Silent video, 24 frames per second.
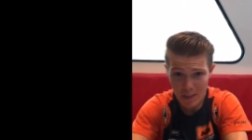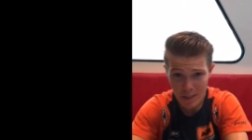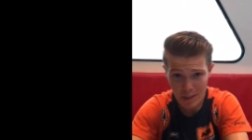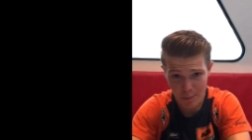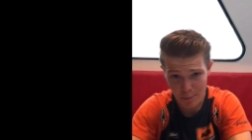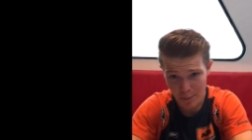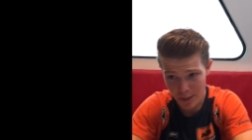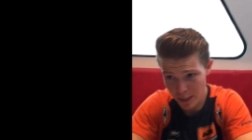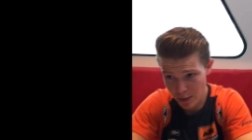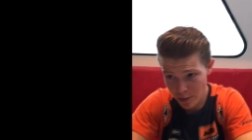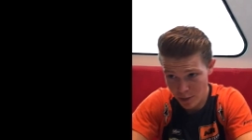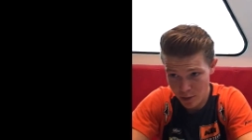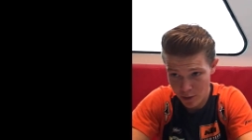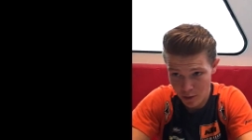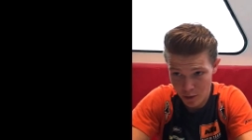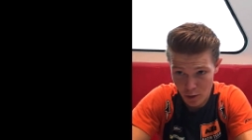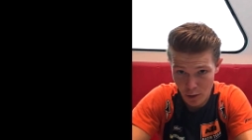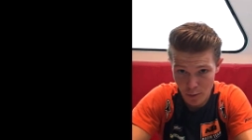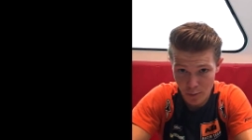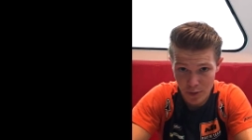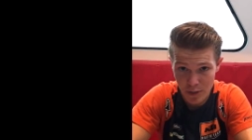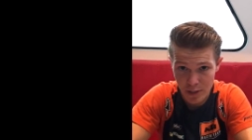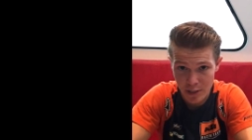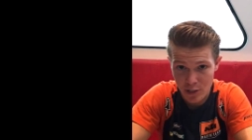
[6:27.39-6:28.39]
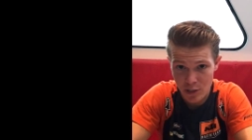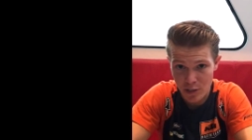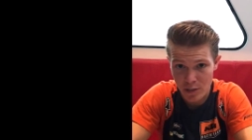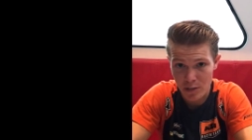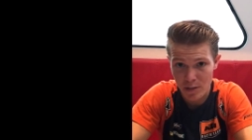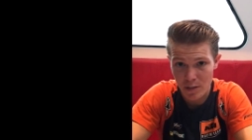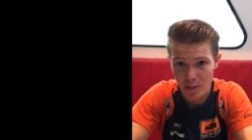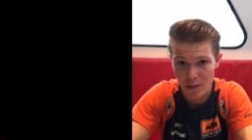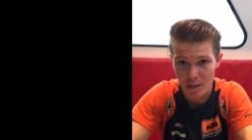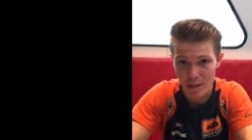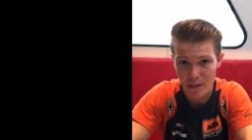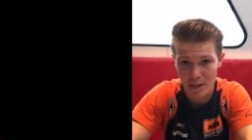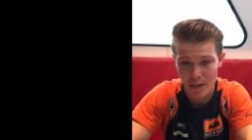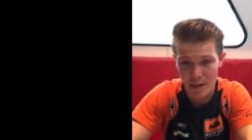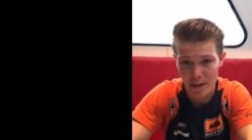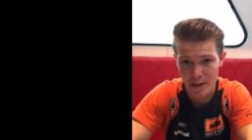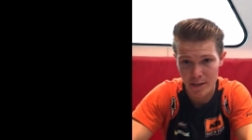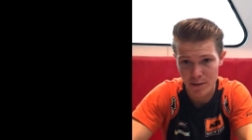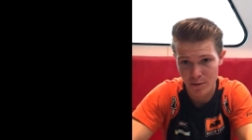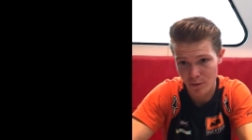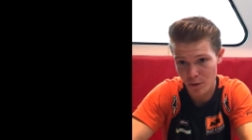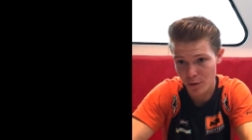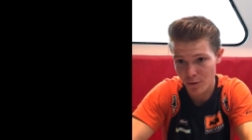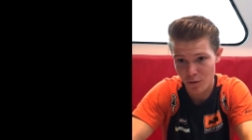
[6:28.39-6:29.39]
In Belgian competition.
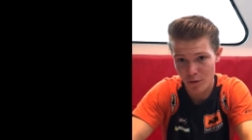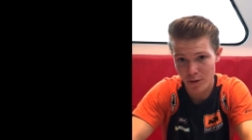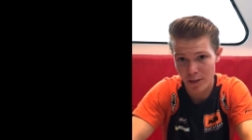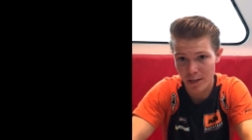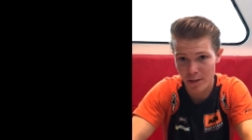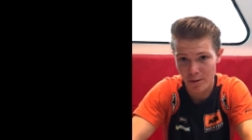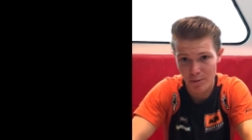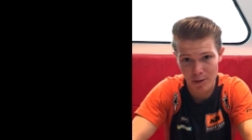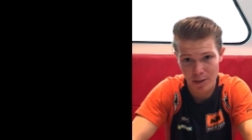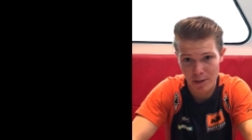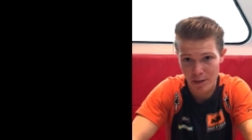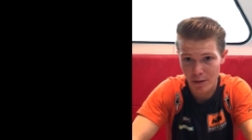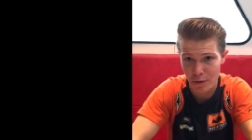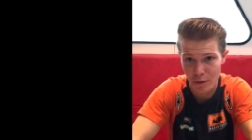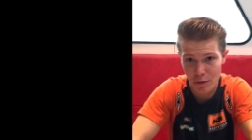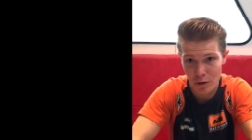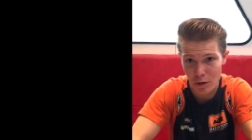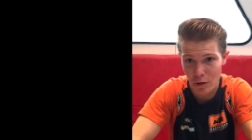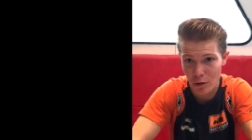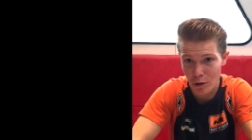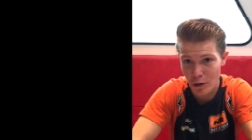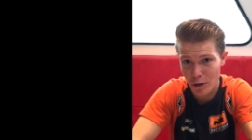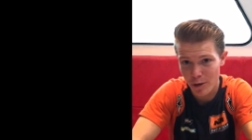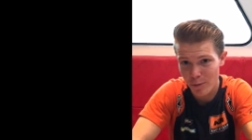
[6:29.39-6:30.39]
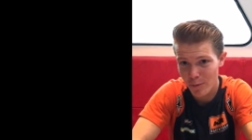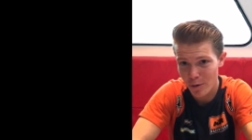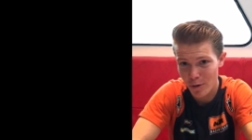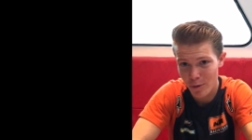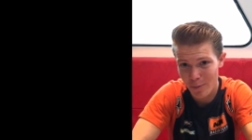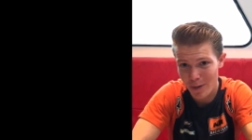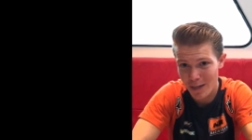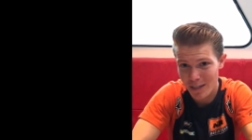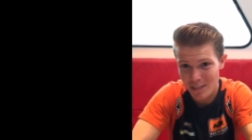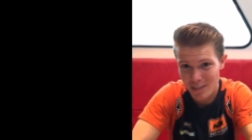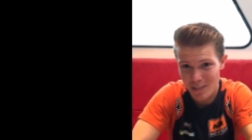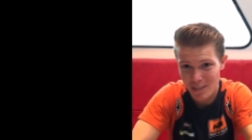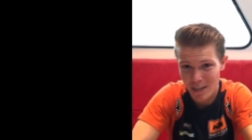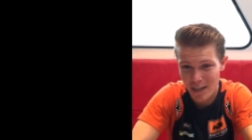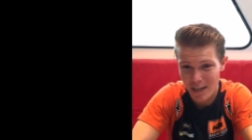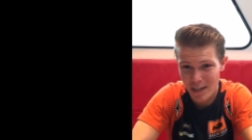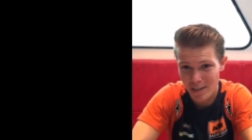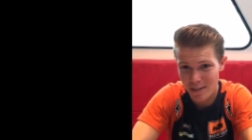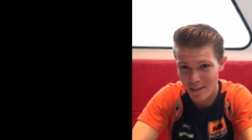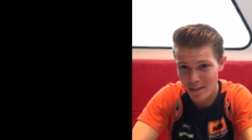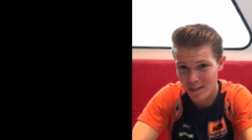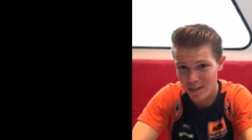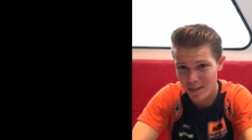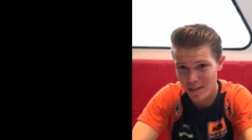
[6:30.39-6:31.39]
I drove together with Livio Loy, Bo
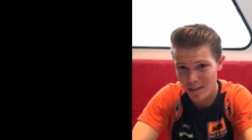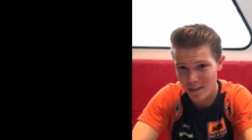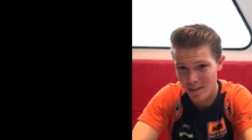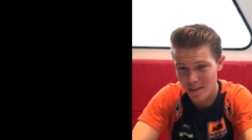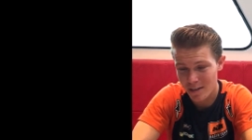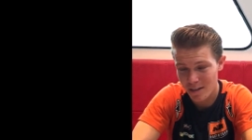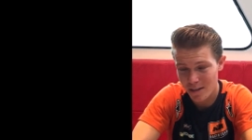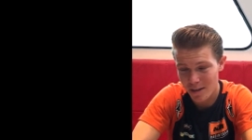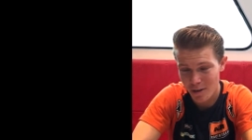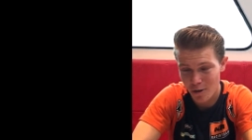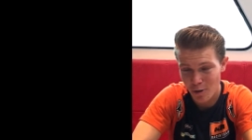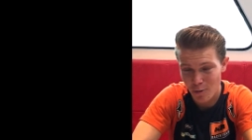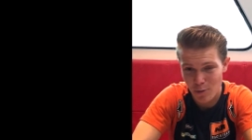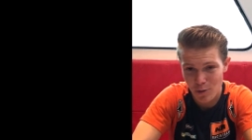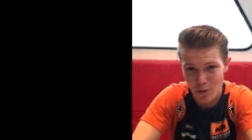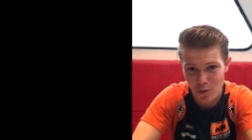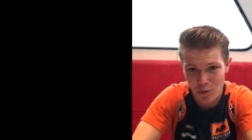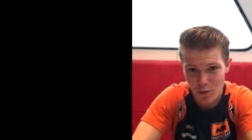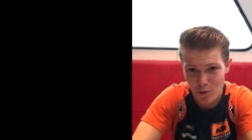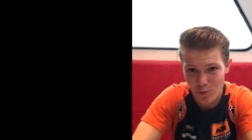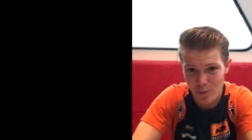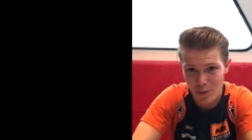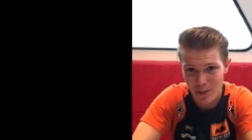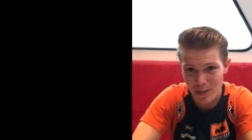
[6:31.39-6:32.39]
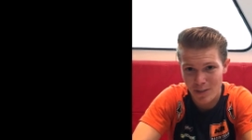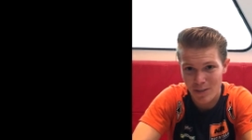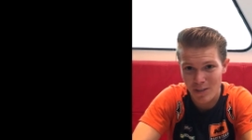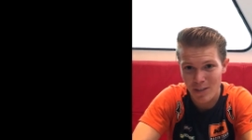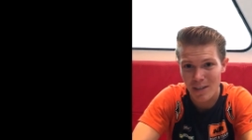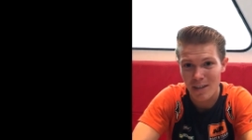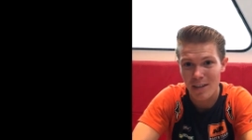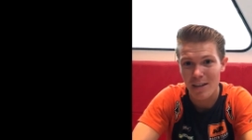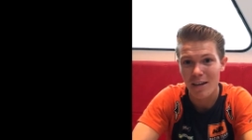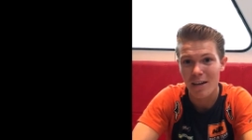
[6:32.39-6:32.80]
Bensnijder, Robert Schotman.